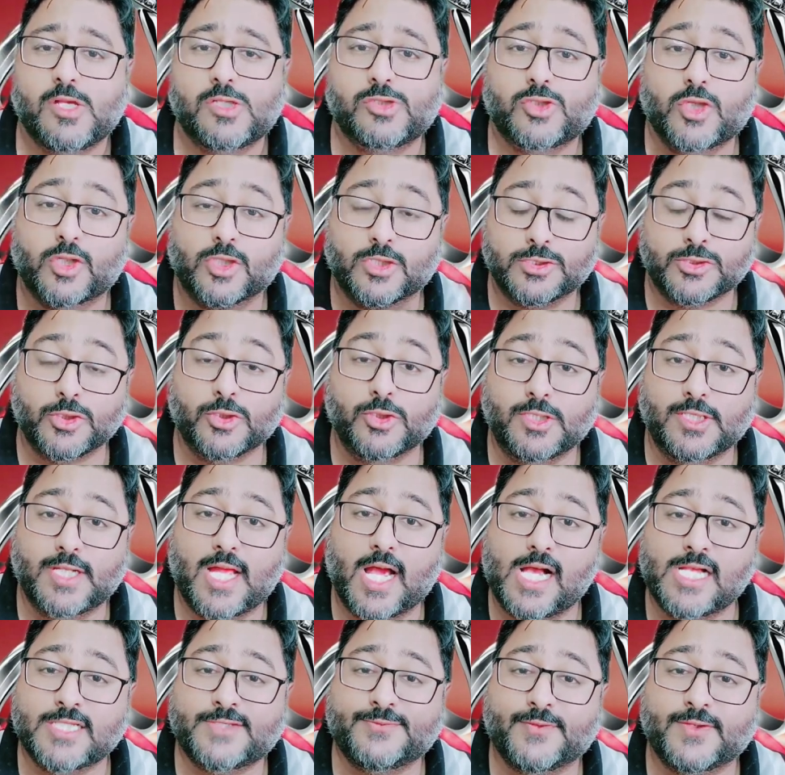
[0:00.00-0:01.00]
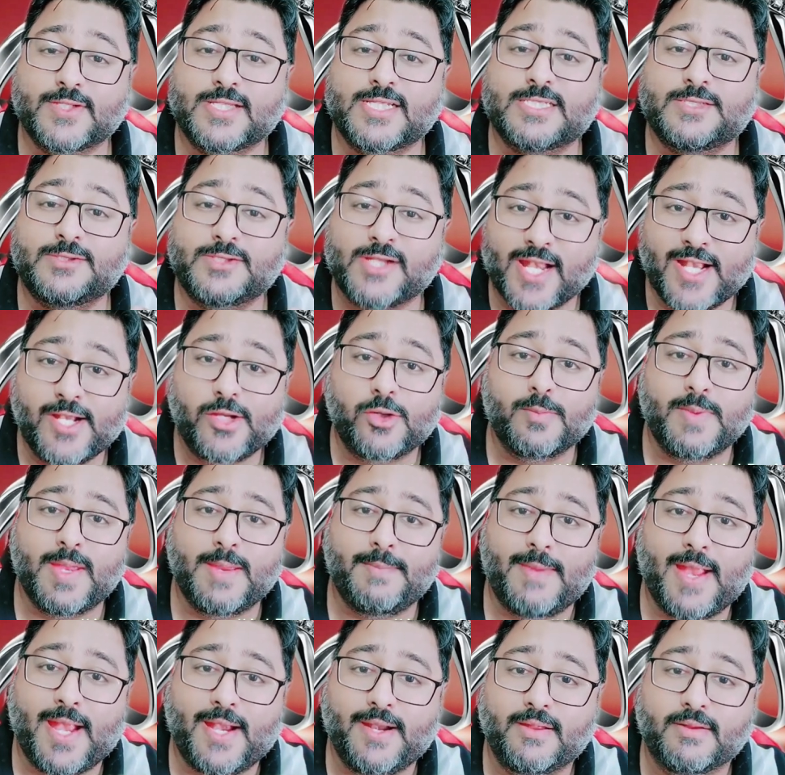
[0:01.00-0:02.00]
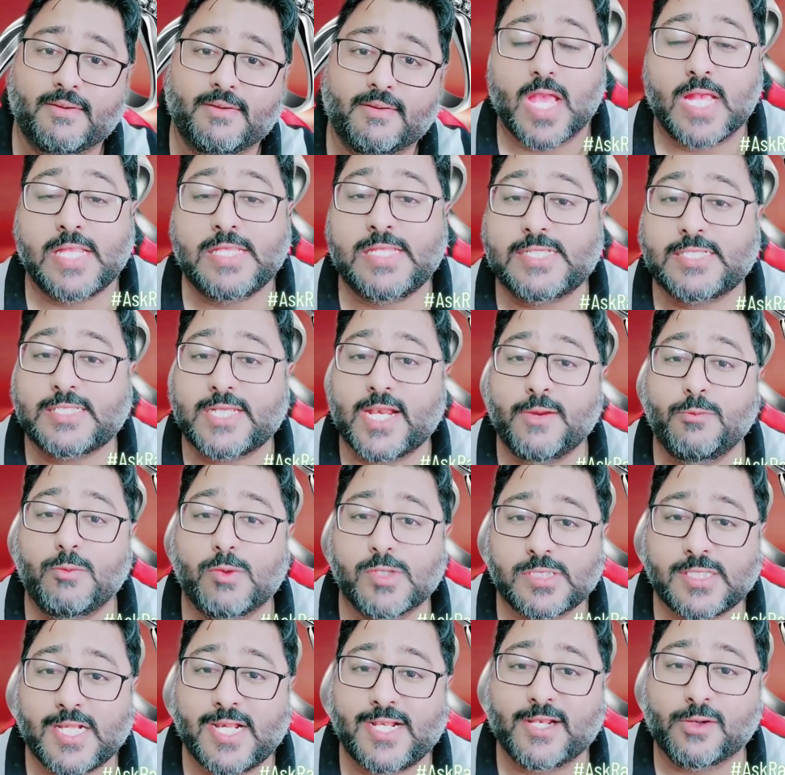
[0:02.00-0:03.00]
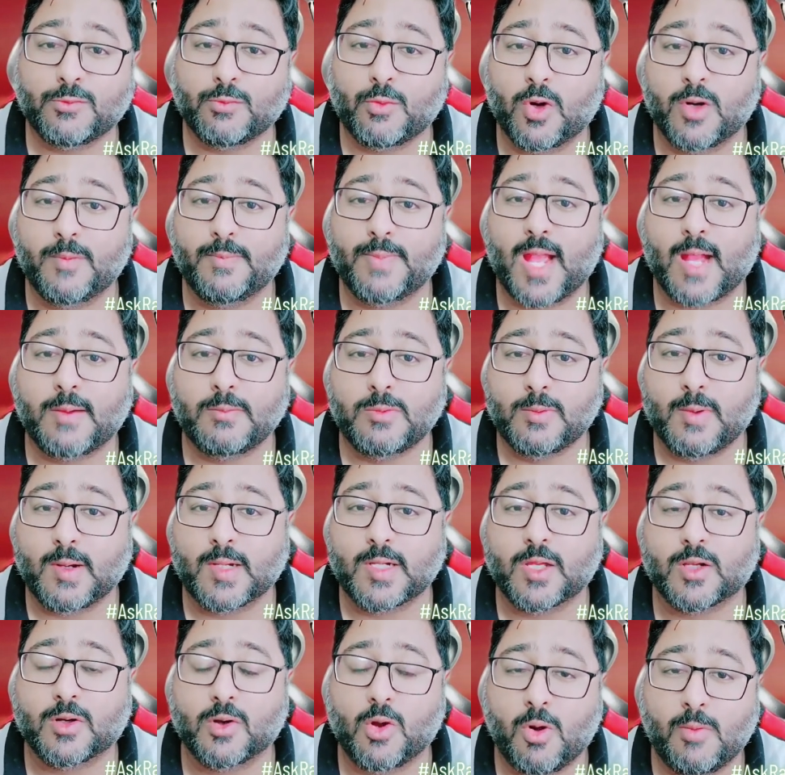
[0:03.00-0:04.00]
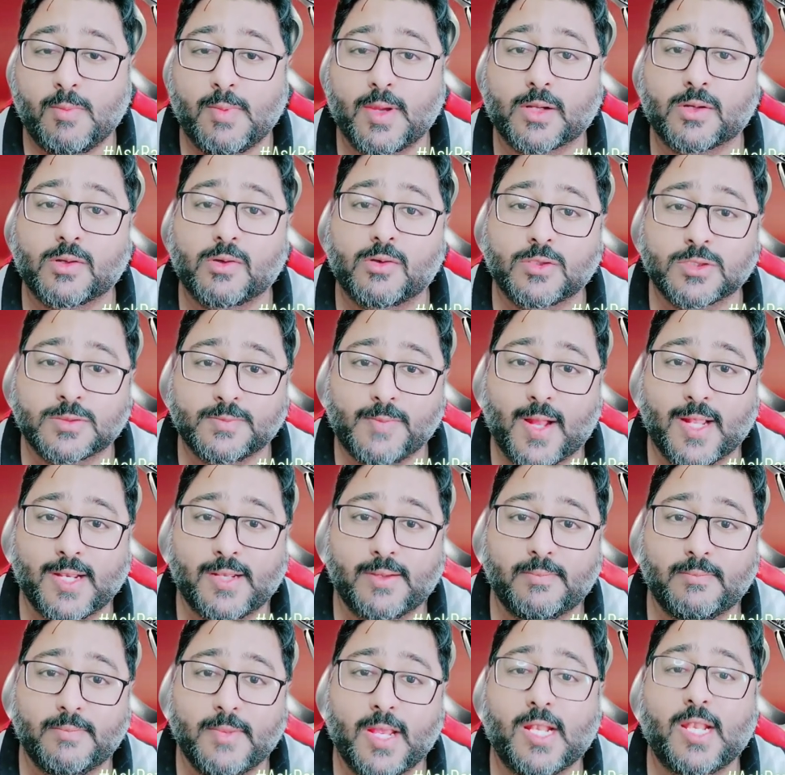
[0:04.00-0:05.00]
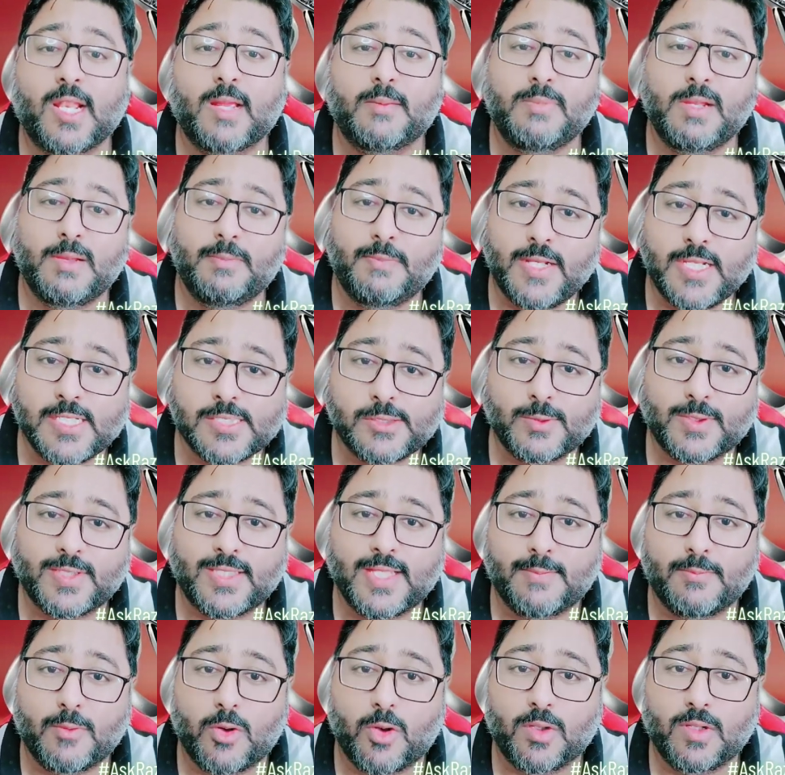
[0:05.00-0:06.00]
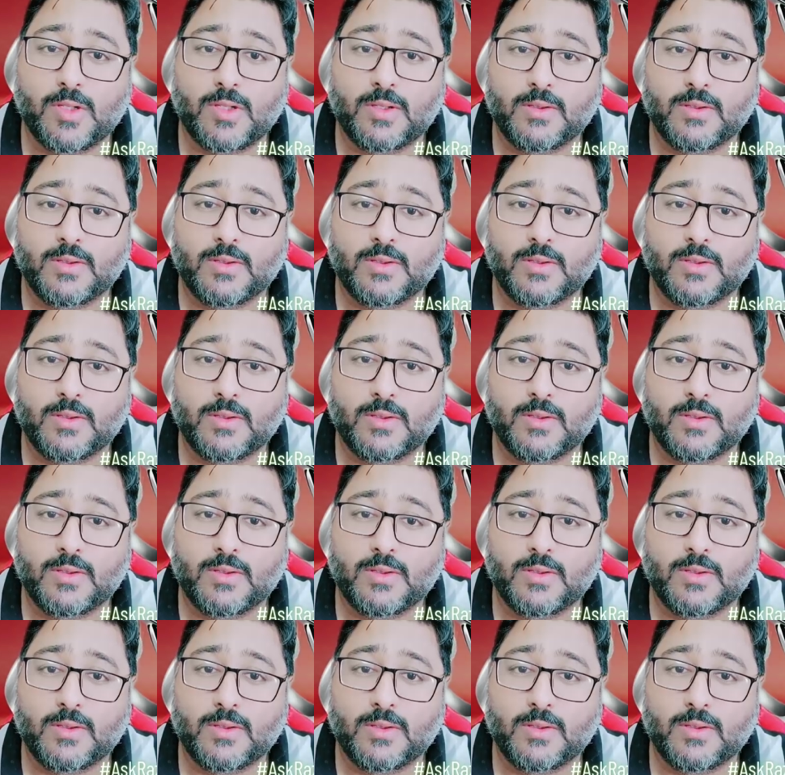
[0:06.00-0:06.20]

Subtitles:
So Rasulullah asked for this ring to be made, and this ring was later worn by Abu Bakr, Omar, Osman, may Allah be pleased with them all.